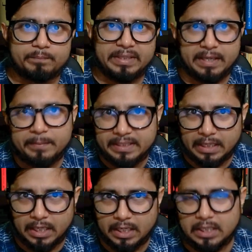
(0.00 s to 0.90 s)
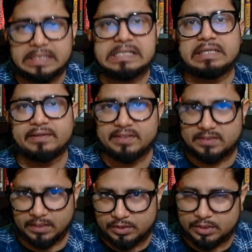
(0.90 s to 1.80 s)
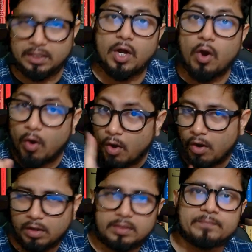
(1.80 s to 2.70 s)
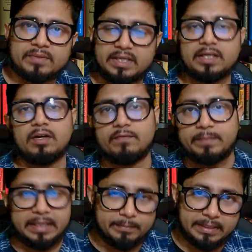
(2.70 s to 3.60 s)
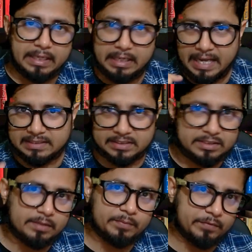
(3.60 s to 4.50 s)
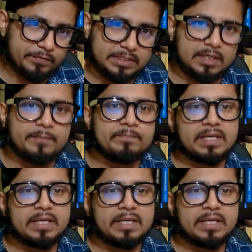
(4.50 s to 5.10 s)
becoming a researcher or thinking of becoming an assistant professor